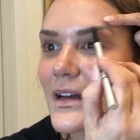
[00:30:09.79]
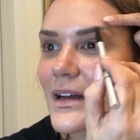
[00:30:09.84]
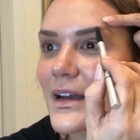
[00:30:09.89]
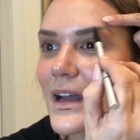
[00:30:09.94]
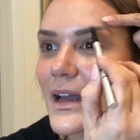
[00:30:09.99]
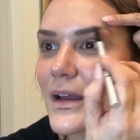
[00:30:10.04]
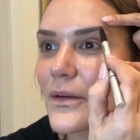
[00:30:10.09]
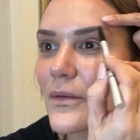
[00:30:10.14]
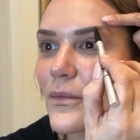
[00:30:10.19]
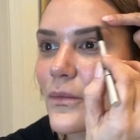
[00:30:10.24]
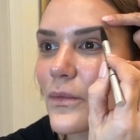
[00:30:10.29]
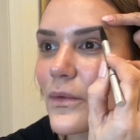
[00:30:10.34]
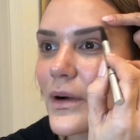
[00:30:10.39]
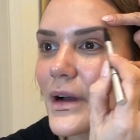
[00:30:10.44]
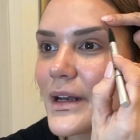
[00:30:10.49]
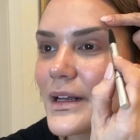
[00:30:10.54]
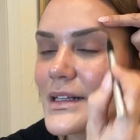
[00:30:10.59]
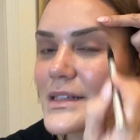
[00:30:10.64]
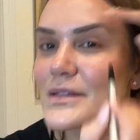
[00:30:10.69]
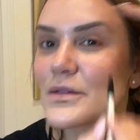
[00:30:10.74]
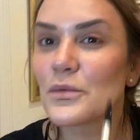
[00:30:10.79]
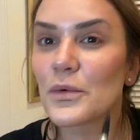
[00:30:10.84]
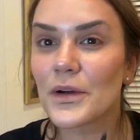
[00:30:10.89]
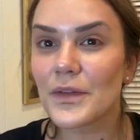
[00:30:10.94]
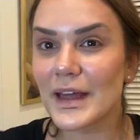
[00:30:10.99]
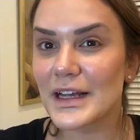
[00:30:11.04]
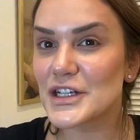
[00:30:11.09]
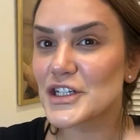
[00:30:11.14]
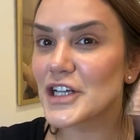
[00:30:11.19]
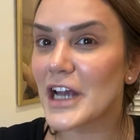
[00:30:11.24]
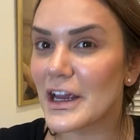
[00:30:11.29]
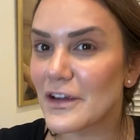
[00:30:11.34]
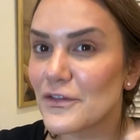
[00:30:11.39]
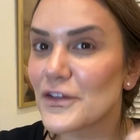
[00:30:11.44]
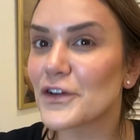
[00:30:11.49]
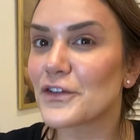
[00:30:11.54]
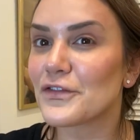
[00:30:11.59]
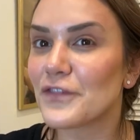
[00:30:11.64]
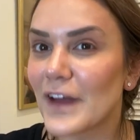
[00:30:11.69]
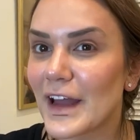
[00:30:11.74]
okay, one is where they shave
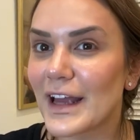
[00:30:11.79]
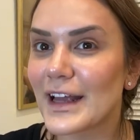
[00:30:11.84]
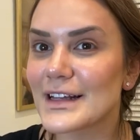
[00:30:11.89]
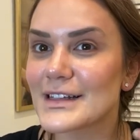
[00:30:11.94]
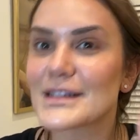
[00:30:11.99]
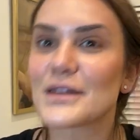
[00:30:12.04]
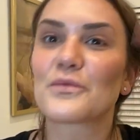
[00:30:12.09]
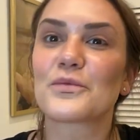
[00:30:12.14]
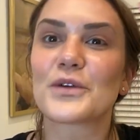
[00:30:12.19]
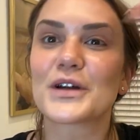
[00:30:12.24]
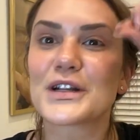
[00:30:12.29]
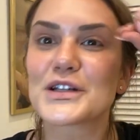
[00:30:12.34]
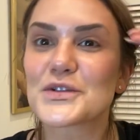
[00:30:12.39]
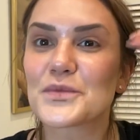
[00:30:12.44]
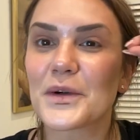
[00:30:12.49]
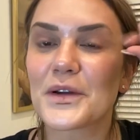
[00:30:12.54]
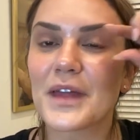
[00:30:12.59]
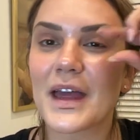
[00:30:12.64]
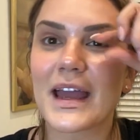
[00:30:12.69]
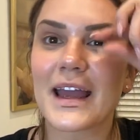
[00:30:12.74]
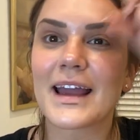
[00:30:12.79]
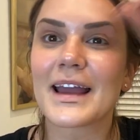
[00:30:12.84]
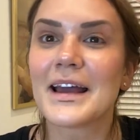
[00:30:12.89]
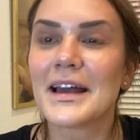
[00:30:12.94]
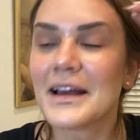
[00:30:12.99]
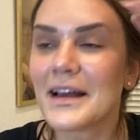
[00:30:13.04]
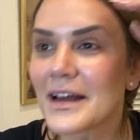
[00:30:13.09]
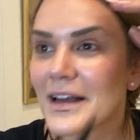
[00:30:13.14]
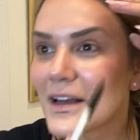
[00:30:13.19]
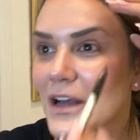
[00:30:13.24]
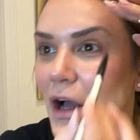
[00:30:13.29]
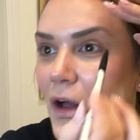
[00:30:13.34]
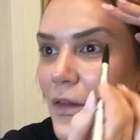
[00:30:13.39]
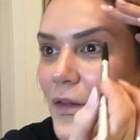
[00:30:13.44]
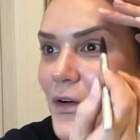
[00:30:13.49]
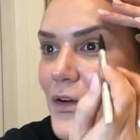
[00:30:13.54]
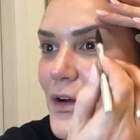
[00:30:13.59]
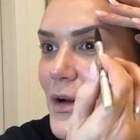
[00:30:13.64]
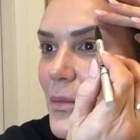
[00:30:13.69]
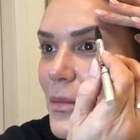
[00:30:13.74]
your face and one is where they
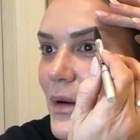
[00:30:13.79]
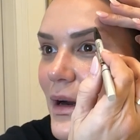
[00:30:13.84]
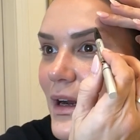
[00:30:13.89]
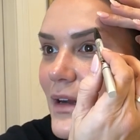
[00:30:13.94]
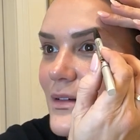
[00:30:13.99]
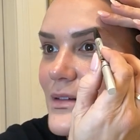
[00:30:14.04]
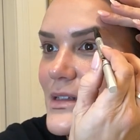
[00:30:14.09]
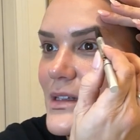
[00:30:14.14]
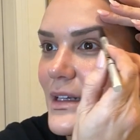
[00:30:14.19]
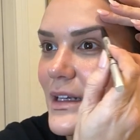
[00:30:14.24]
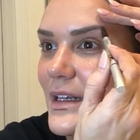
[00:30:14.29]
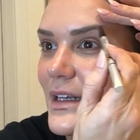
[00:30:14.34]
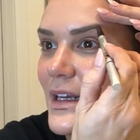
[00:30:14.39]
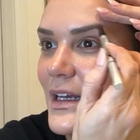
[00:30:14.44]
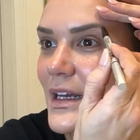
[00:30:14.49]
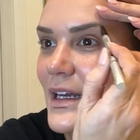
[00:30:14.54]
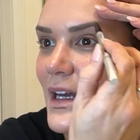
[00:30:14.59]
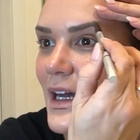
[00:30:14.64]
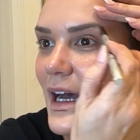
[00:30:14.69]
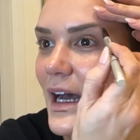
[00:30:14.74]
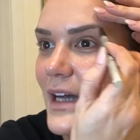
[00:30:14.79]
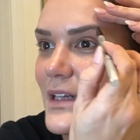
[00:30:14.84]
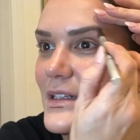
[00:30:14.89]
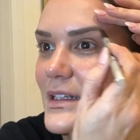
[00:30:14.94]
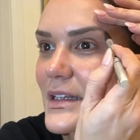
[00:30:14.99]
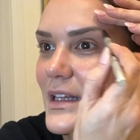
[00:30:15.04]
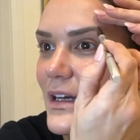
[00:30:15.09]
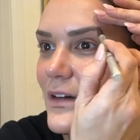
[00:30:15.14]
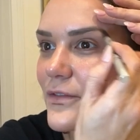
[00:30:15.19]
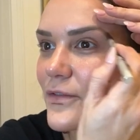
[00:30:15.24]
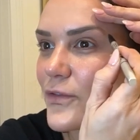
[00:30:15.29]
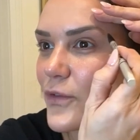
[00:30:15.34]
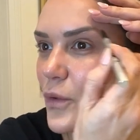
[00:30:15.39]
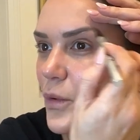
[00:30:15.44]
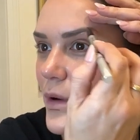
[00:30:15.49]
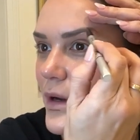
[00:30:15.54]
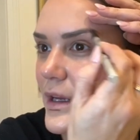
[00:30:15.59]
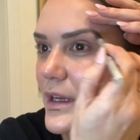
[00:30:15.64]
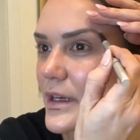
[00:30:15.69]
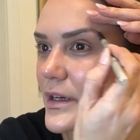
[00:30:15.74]
color your brows in. I did that
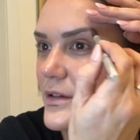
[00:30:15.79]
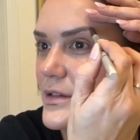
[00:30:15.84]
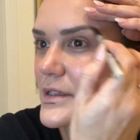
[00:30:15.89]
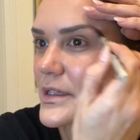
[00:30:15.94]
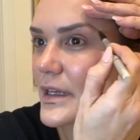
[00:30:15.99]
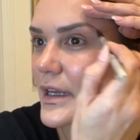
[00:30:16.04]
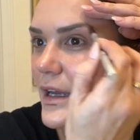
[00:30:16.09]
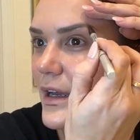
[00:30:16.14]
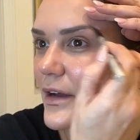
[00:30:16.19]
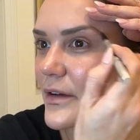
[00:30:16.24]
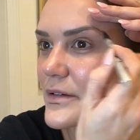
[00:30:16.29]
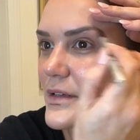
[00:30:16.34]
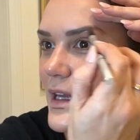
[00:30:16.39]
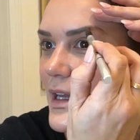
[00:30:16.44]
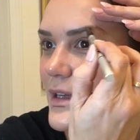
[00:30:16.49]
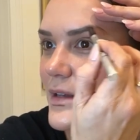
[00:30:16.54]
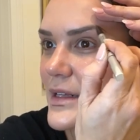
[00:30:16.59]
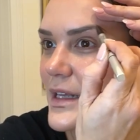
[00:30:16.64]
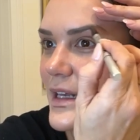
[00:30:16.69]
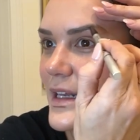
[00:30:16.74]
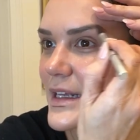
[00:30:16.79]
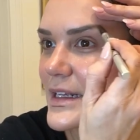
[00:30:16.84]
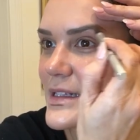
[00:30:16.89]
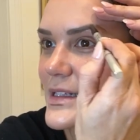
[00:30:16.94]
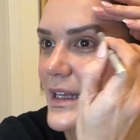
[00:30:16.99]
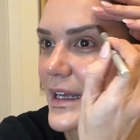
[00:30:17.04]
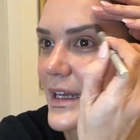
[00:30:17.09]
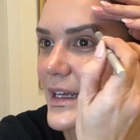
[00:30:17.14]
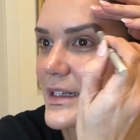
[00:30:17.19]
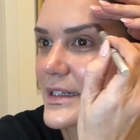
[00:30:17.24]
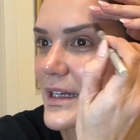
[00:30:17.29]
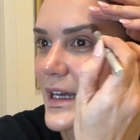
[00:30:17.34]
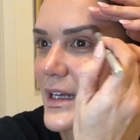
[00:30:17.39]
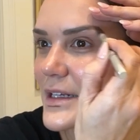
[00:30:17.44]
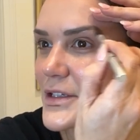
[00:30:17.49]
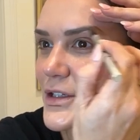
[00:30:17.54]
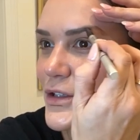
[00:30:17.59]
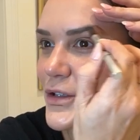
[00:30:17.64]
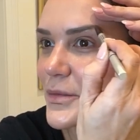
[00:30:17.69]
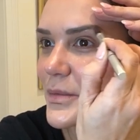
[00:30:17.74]
4 years ago. It is like a
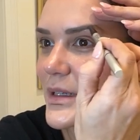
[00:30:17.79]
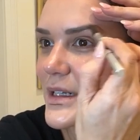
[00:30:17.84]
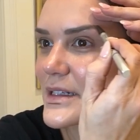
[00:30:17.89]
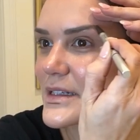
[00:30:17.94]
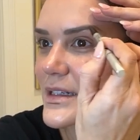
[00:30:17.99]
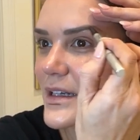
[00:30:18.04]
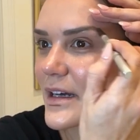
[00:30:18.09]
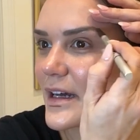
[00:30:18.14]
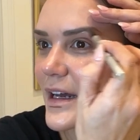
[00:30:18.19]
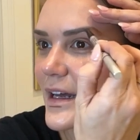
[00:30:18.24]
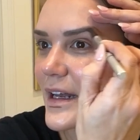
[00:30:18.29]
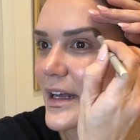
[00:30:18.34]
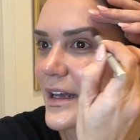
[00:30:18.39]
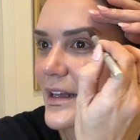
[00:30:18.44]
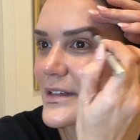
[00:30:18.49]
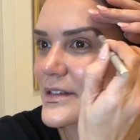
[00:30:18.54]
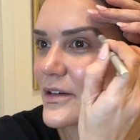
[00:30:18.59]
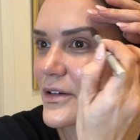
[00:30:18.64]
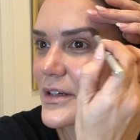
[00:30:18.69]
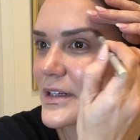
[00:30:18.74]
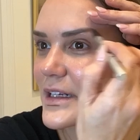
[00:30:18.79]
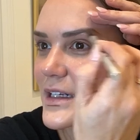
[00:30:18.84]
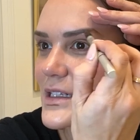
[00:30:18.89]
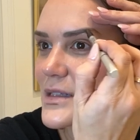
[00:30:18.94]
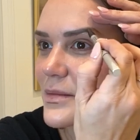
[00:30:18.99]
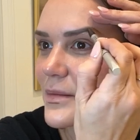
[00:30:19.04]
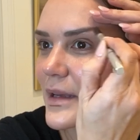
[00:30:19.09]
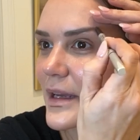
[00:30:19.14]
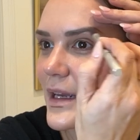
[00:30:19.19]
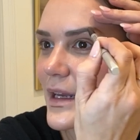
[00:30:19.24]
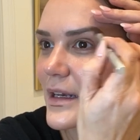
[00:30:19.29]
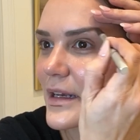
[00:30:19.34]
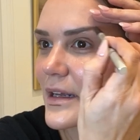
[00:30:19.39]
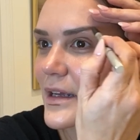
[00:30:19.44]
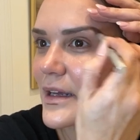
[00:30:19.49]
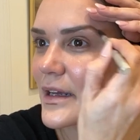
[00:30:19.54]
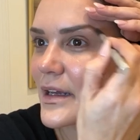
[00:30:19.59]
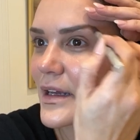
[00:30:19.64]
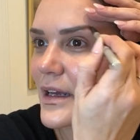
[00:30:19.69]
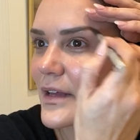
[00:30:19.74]
tattoo, but it's not. It's hard to explain.
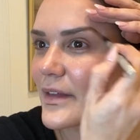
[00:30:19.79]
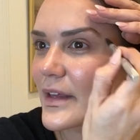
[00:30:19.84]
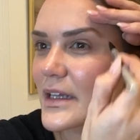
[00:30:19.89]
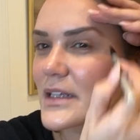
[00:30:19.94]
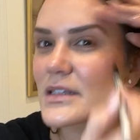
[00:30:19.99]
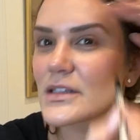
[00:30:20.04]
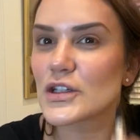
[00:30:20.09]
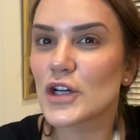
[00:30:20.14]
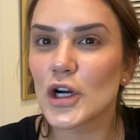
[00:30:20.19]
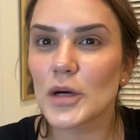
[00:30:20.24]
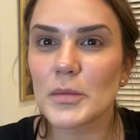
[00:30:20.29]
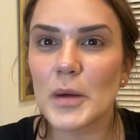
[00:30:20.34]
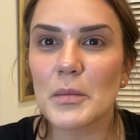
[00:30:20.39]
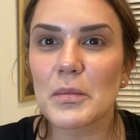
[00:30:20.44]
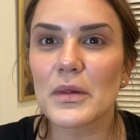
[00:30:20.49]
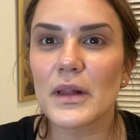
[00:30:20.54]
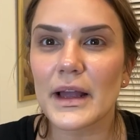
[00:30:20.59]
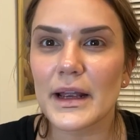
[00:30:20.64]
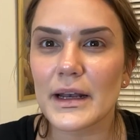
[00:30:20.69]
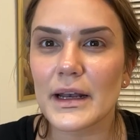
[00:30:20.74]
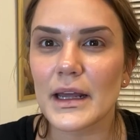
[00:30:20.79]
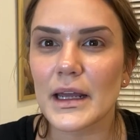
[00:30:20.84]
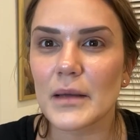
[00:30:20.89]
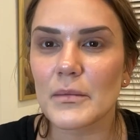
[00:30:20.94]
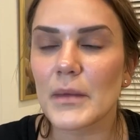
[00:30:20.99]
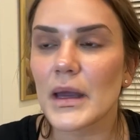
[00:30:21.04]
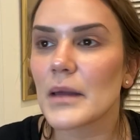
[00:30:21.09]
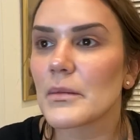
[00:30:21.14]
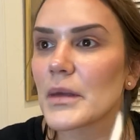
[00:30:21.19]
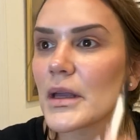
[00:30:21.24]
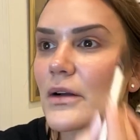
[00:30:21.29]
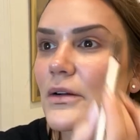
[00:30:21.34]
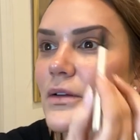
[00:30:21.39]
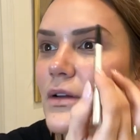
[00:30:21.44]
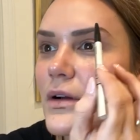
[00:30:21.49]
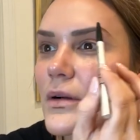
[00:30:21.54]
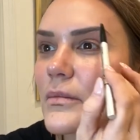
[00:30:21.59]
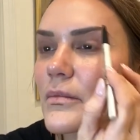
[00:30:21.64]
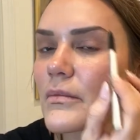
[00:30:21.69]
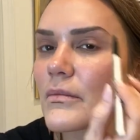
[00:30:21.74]
I think it's dermablading maybe, or
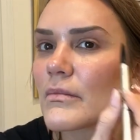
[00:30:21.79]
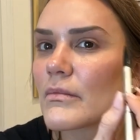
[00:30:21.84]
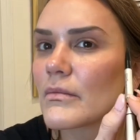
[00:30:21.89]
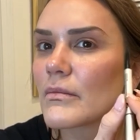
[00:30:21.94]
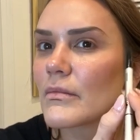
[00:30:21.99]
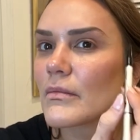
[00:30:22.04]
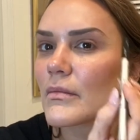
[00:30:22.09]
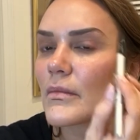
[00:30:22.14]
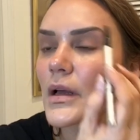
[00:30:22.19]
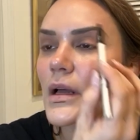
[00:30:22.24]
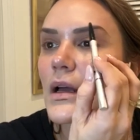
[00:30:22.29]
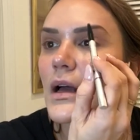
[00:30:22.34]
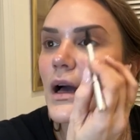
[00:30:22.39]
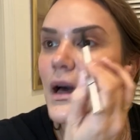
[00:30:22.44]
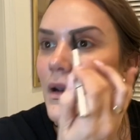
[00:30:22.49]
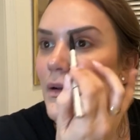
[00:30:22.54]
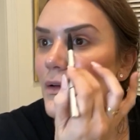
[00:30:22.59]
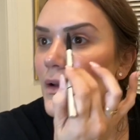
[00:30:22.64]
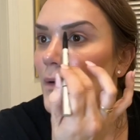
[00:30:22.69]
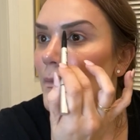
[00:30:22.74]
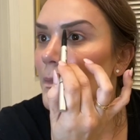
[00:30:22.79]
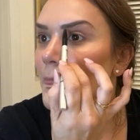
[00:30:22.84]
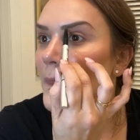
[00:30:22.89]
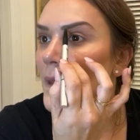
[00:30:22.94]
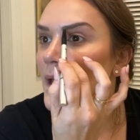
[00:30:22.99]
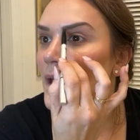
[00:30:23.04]
I don't know.